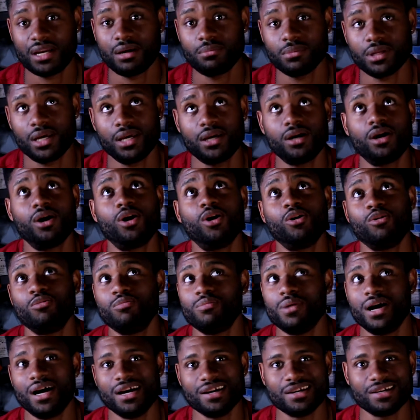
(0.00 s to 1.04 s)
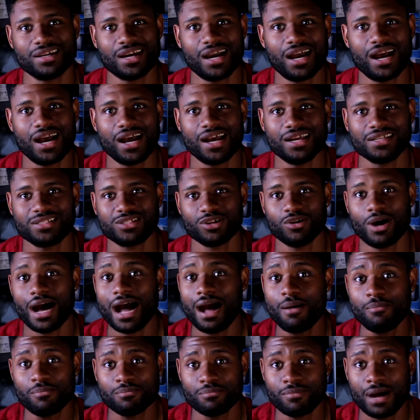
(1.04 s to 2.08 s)
I'm like, oh, my God. So
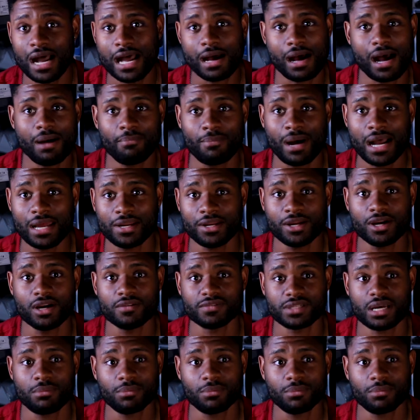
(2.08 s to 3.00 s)
I'm on my nerves.